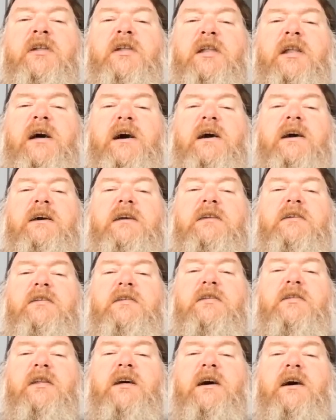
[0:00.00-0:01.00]
Light
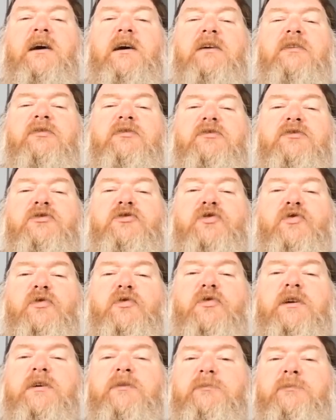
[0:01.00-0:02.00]
life,
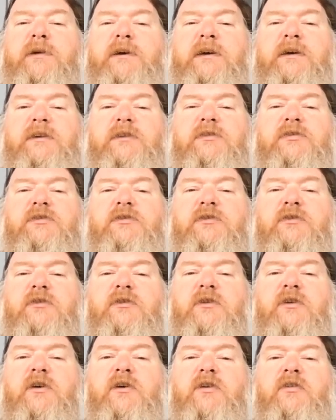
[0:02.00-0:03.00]
joy, and peace
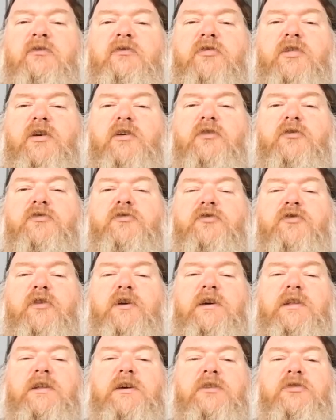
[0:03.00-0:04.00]
flow
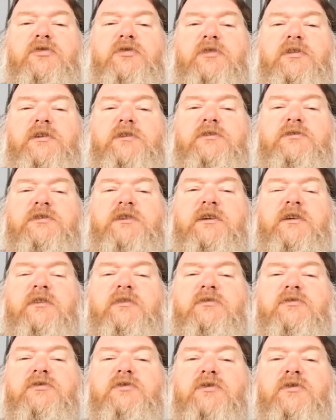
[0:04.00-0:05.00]
freely through this
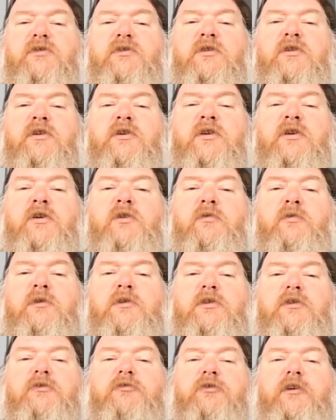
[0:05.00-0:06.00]
gift. When
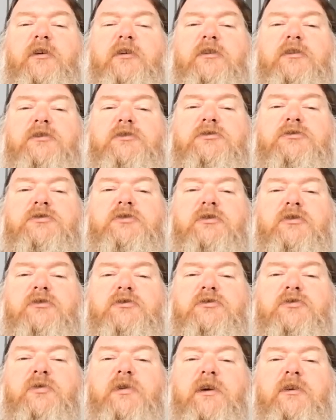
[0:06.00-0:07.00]
your focus turns
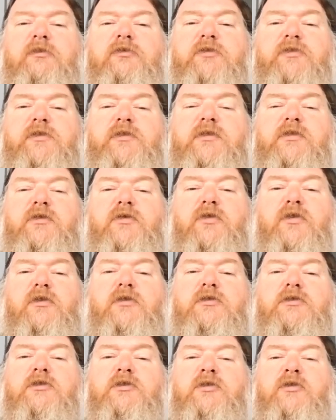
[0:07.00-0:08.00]
away from the Lord,
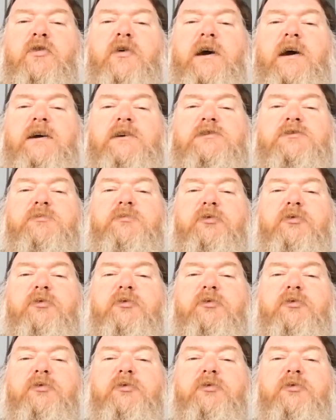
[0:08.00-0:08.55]
you grasp